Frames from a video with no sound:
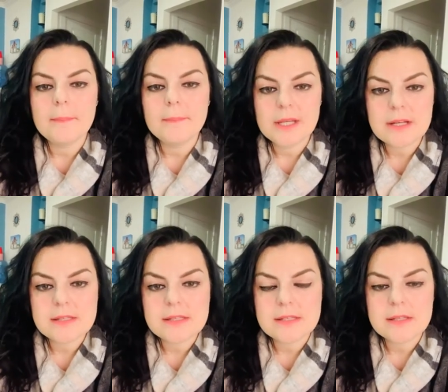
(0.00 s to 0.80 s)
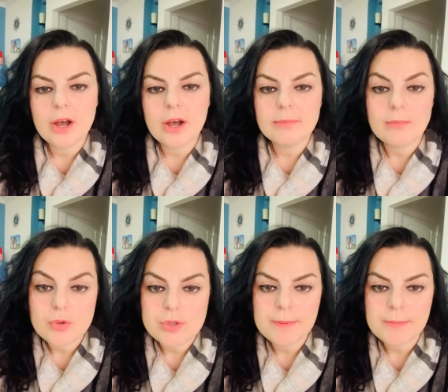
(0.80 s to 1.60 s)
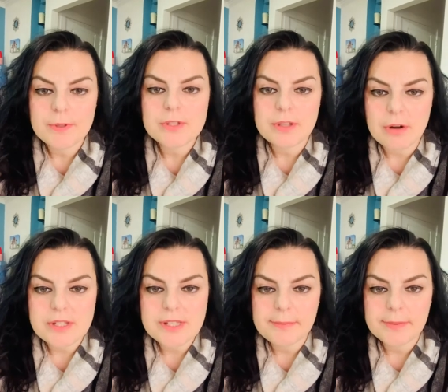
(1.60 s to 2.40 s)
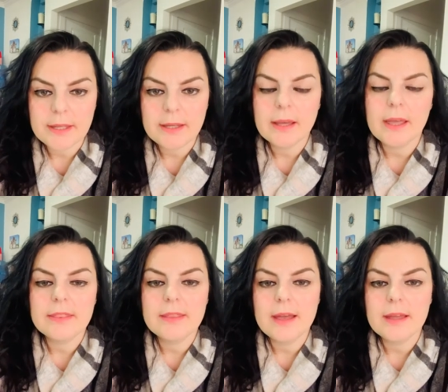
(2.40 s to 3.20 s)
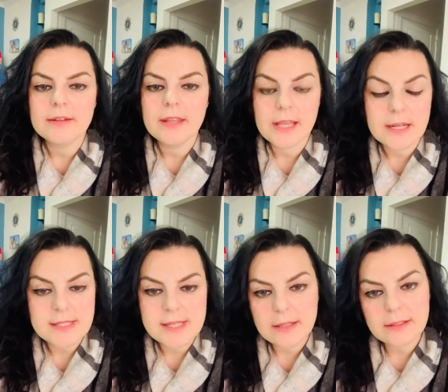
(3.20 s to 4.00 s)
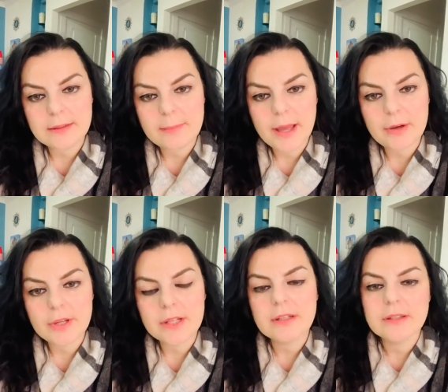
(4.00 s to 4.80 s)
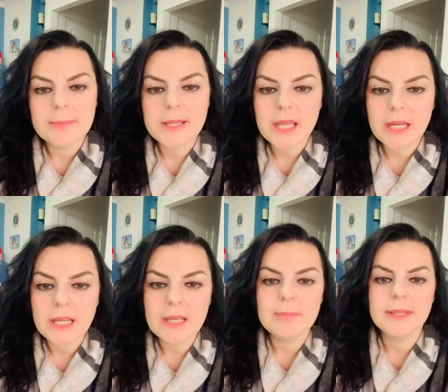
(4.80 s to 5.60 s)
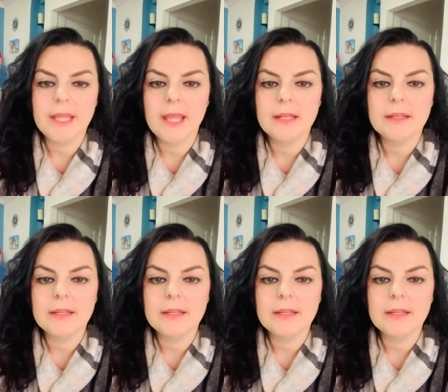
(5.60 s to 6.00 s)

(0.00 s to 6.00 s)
Because most people start something and then they get excited about it at the beginning, but then,